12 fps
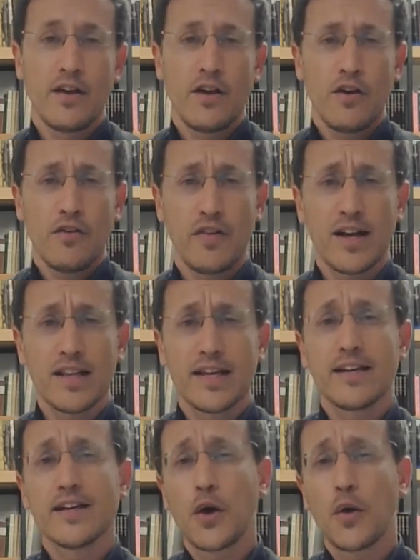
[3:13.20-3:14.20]
Finally,
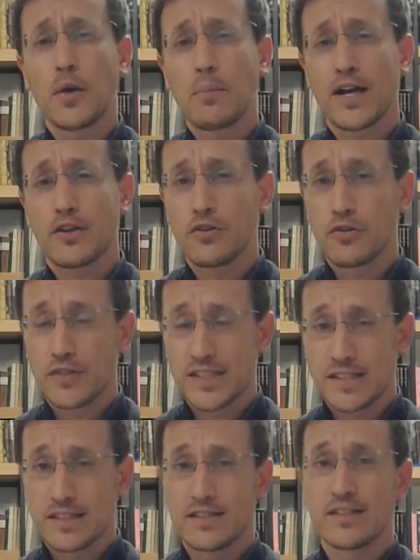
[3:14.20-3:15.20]
going back to the
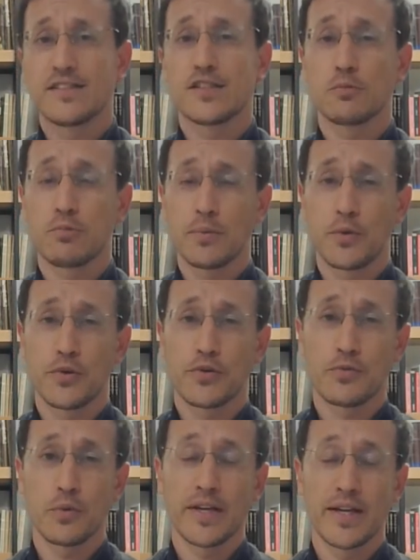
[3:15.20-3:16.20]
recent Supreme Court
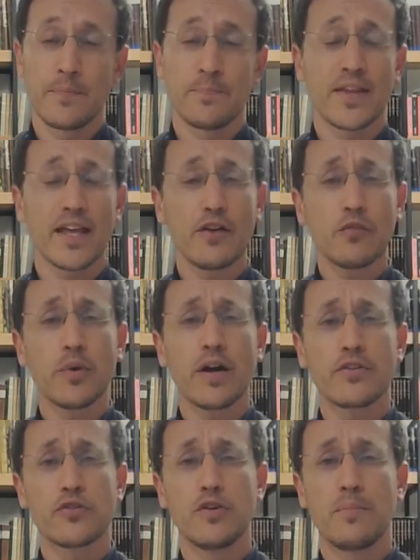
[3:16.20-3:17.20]
ruling, if we are
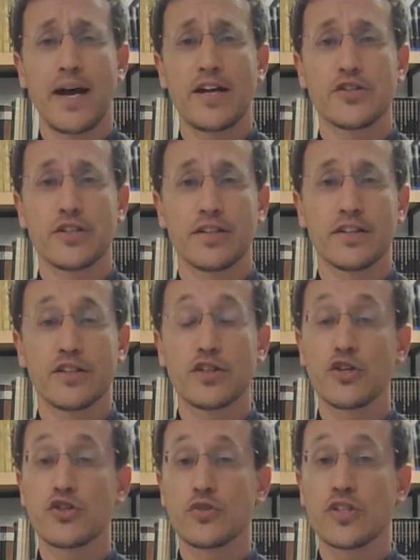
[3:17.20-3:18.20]
to imagine the
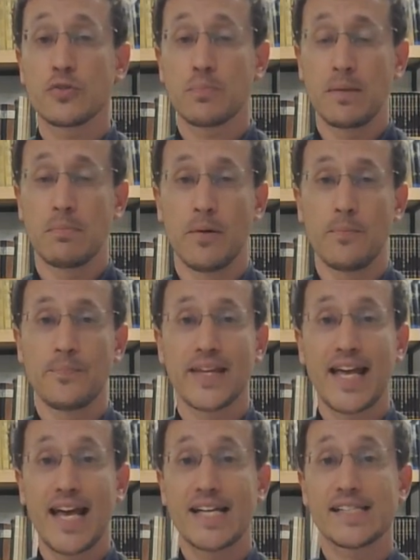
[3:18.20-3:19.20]
Jewish people
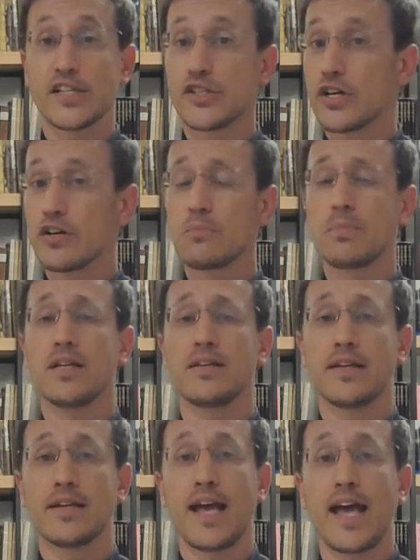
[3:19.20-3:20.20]
as a shared building,
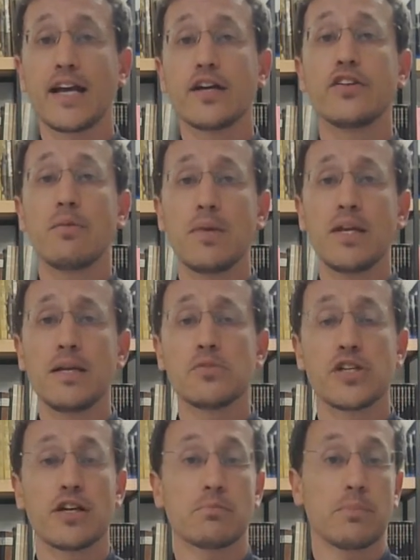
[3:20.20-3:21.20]
a condominium
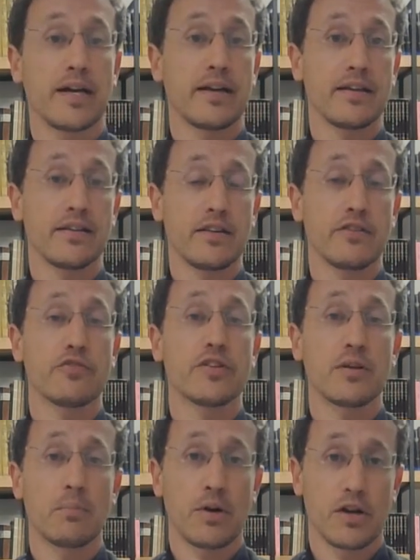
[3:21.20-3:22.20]
shared by different
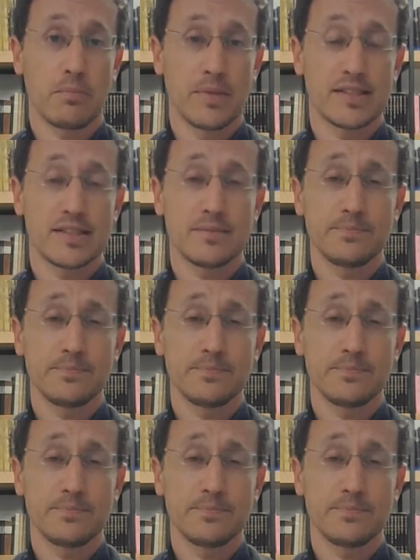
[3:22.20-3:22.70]
apartments,